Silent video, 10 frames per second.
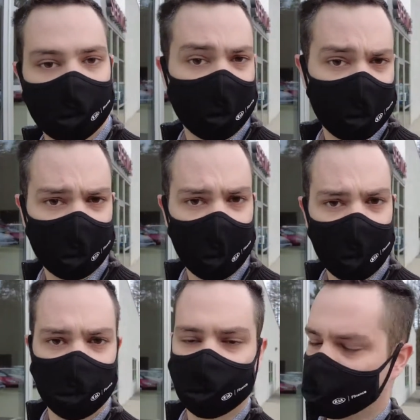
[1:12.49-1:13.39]

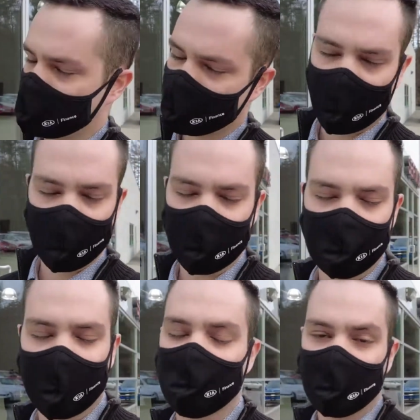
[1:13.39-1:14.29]
Instagram, Cars
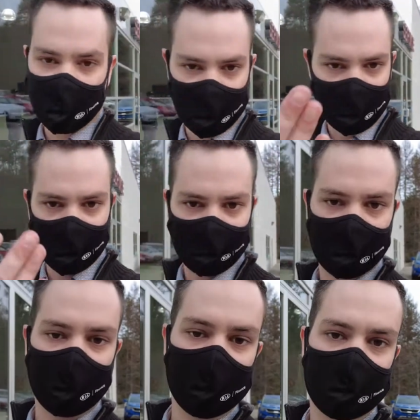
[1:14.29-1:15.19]
Sometimes, YouTube, of
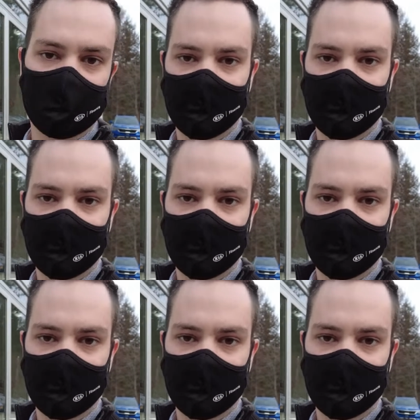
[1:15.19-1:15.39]
course,